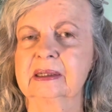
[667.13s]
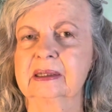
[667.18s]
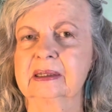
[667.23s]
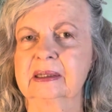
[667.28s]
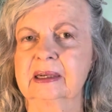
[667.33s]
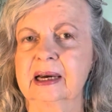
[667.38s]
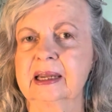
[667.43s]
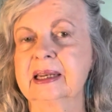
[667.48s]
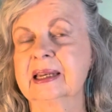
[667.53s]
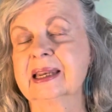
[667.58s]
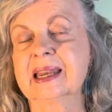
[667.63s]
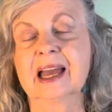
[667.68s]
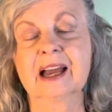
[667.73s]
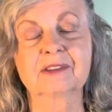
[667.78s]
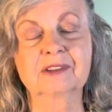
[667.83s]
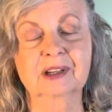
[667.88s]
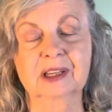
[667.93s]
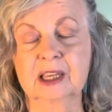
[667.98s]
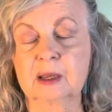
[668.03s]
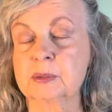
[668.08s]
I didn't have
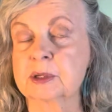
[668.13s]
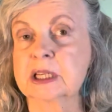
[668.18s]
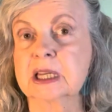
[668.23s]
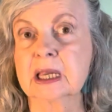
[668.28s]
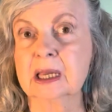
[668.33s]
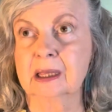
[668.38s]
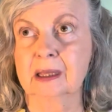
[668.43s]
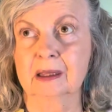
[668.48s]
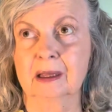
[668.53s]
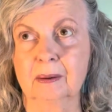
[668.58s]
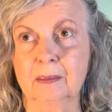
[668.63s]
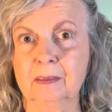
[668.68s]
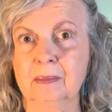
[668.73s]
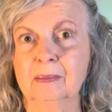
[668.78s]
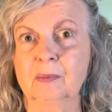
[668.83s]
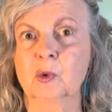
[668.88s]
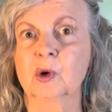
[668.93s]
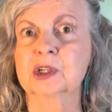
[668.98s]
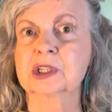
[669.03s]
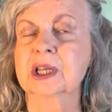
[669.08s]
to keep seeing them.
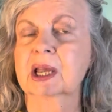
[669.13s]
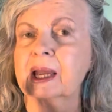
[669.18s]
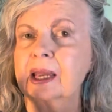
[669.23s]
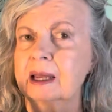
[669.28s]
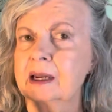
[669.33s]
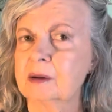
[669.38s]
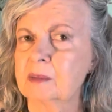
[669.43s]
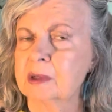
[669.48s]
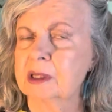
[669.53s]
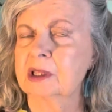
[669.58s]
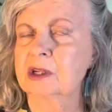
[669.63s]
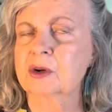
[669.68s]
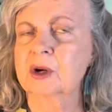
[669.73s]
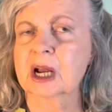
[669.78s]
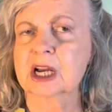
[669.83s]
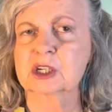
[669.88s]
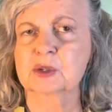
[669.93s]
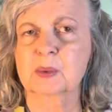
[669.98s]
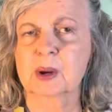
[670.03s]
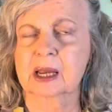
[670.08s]
Once I got them in the
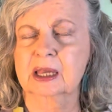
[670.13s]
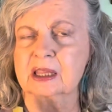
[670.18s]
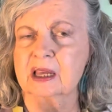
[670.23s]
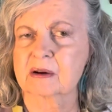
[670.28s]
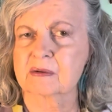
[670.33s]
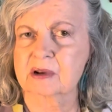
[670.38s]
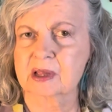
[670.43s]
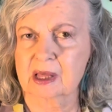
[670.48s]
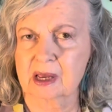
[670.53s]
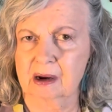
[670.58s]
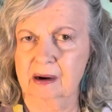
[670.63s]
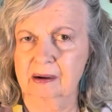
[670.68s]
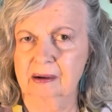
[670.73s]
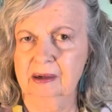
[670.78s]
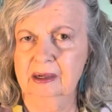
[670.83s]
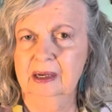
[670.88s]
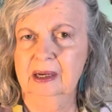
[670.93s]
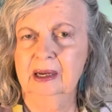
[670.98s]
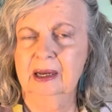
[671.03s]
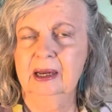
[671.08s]
trash bag, they were there.
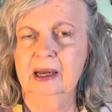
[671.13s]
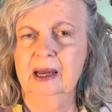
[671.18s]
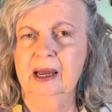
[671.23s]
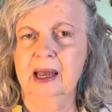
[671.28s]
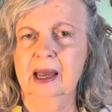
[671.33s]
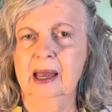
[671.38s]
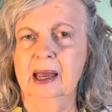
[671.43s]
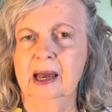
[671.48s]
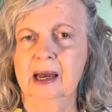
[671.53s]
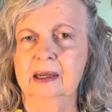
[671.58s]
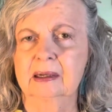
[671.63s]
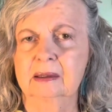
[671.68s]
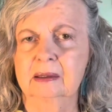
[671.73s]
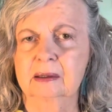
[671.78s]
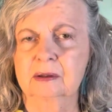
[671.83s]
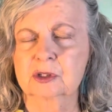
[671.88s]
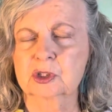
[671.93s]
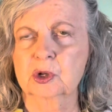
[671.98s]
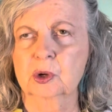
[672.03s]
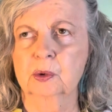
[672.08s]

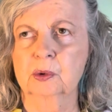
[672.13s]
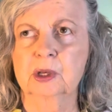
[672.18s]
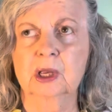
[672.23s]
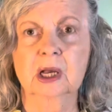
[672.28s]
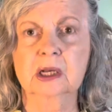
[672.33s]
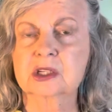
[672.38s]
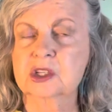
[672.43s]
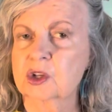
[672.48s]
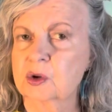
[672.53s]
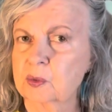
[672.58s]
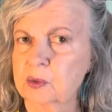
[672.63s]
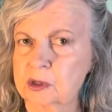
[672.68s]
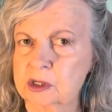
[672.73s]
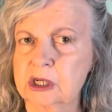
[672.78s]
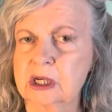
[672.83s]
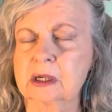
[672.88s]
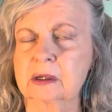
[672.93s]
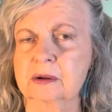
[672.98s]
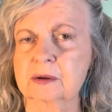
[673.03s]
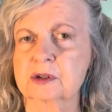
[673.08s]
And so, yes, there were
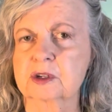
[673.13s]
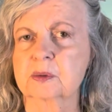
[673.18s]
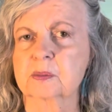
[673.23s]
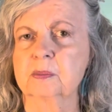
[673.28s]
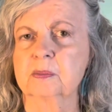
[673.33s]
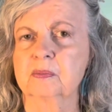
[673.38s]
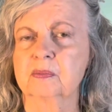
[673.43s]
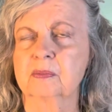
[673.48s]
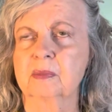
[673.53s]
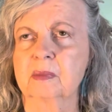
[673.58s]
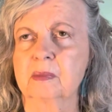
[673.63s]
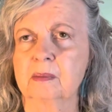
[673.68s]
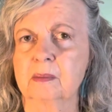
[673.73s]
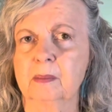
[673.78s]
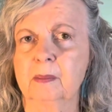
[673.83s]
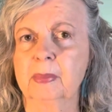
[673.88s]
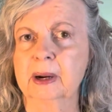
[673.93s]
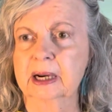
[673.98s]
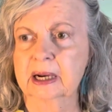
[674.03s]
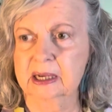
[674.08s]
tears.
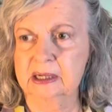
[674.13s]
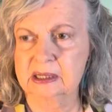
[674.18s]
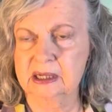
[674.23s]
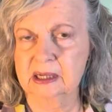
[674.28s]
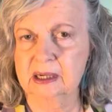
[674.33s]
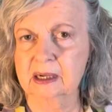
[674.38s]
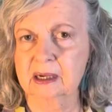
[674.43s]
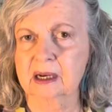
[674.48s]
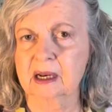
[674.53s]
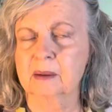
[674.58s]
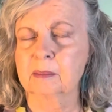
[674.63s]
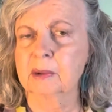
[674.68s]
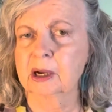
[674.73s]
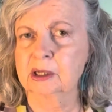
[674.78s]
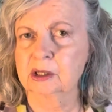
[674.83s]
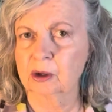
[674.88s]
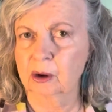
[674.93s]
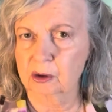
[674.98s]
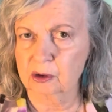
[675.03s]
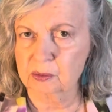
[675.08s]
But I did it, and my
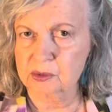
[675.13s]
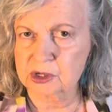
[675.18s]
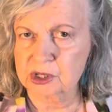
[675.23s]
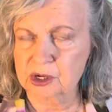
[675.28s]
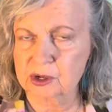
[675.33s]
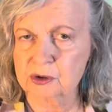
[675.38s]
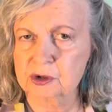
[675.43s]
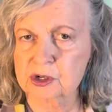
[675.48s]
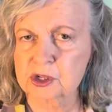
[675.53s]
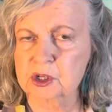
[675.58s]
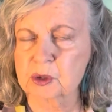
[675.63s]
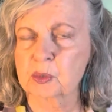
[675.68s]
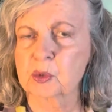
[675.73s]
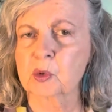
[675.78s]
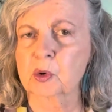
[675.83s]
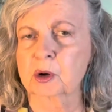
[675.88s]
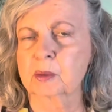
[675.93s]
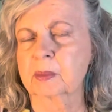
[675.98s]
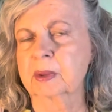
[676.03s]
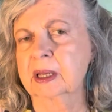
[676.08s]
daughter was there to
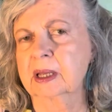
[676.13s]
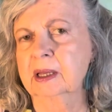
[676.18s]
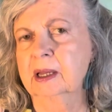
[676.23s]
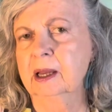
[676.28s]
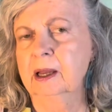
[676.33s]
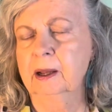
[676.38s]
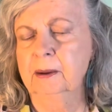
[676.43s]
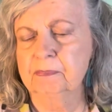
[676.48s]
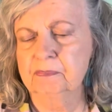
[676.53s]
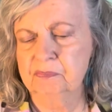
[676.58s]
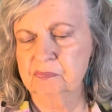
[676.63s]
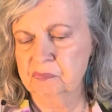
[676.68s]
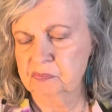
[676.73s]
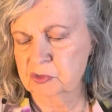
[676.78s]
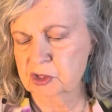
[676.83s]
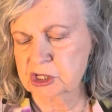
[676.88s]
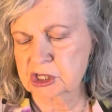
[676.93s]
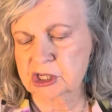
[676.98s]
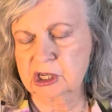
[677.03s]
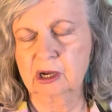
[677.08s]
support me.
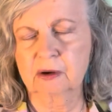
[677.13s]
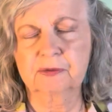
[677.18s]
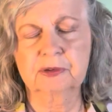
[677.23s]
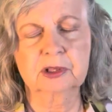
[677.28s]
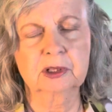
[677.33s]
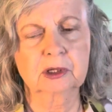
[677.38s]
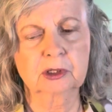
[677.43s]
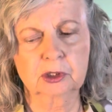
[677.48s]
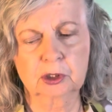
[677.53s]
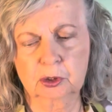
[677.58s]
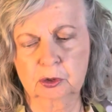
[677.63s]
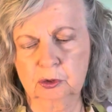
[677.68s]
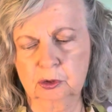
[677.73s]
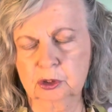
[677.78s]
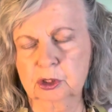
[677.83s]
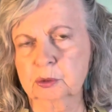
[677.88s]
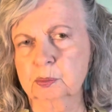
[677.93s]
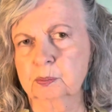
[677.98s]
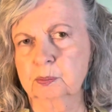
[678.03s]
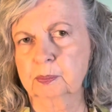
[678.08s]
The stuff in the
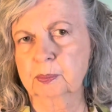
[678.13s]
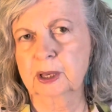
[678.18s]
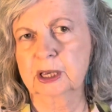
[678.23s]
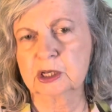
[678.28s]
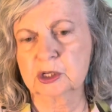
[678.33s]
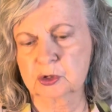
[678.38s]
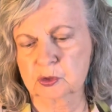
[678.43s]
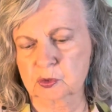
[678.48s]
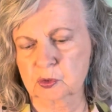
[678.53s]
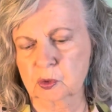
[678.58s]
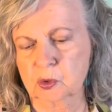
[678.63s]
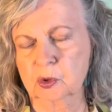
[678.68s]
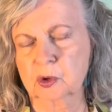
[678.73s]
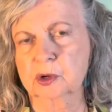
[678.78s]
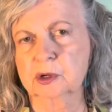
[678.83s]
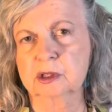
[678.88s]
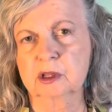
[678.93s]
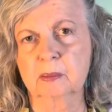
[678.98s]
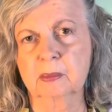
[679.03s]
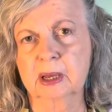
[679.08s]
toothpaste drawer
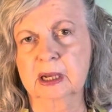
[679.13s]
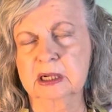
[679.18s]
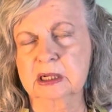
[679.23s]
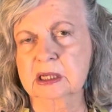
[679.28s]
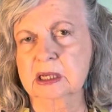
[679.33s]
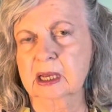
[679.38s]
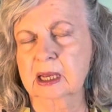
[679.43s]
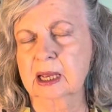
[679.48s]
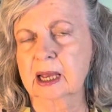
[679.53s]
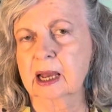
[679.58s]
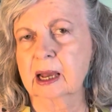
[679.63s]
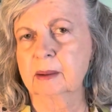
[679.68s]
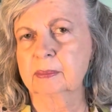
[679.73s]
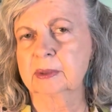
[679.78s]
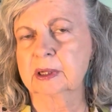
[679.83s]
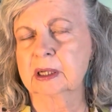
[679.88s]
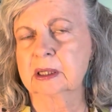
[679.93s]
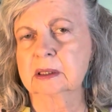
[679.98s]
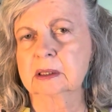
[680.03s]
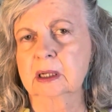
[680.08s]
and the medicine
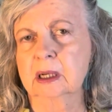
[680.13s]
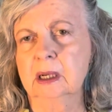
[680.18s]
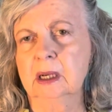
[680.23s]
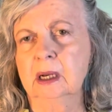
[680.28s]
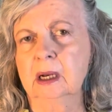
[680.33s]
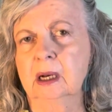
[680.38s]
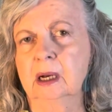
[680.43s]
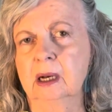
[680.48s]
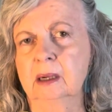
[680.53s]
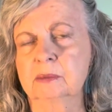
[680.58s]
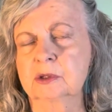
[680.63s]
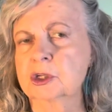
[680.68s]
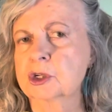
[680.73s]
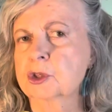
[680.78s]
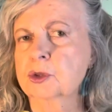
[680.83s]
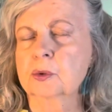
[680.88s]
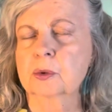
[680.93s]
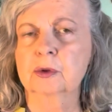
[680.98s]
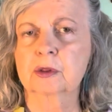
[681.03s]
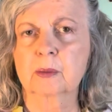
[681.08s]
cabinet, just
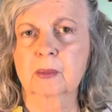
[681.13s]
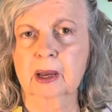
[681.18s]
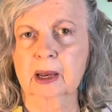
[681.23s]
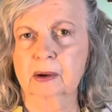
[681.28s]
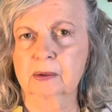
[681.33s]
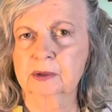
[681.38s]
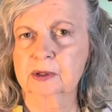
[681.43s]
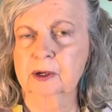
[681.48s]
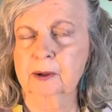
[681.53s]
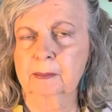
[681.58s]
throw them out.